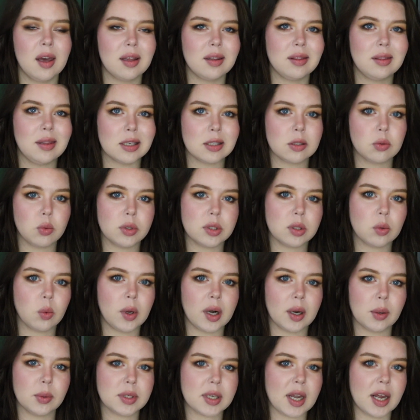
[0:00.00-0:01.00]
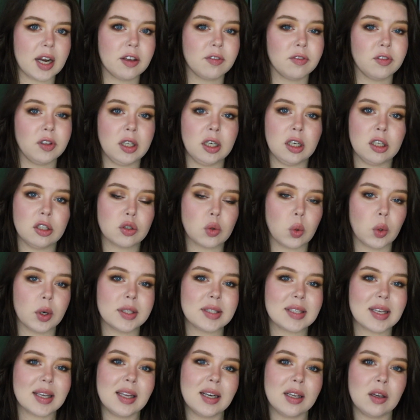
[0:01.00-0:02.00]
This was the one I was kind of leaning
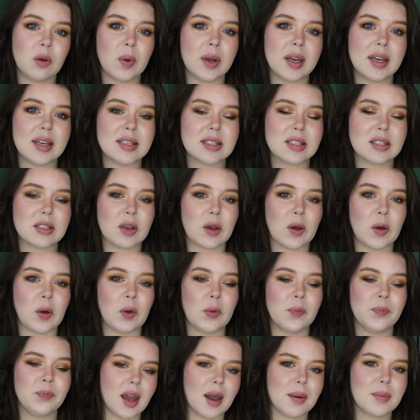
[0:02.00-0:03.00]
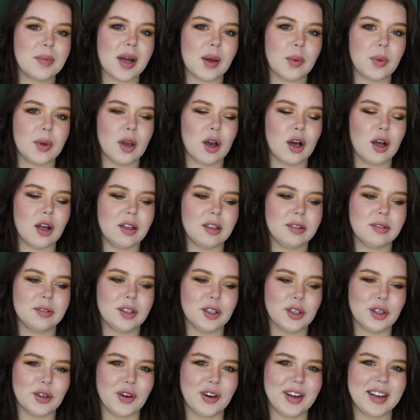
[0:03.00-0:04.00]
towards anyways, so I'm glad we all
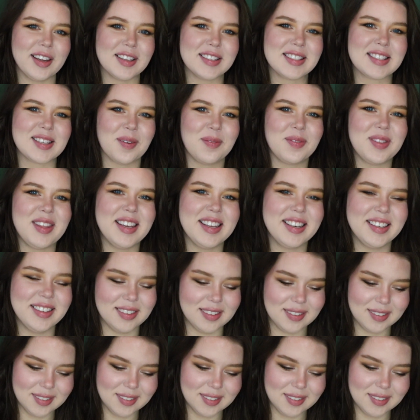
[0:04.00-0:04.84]
could agree on something.